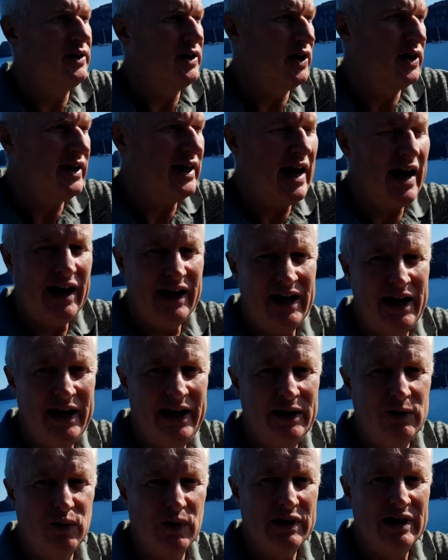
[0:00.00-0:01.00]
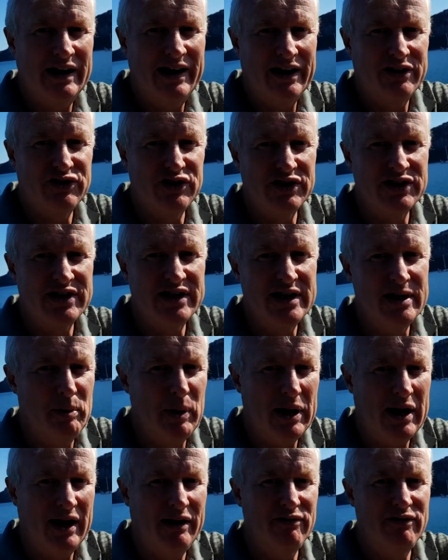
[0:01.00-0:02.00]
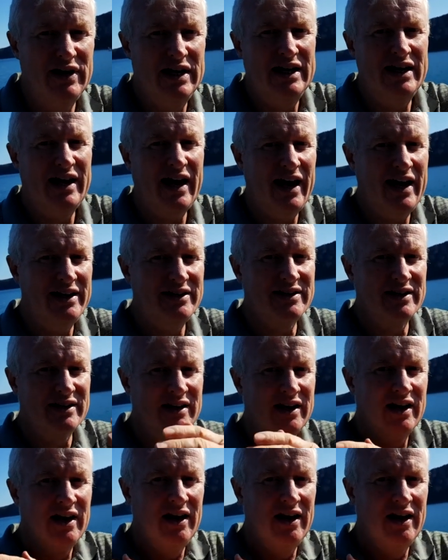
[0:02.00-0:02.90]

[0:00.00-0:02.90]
You can heat with electricity, but I really hate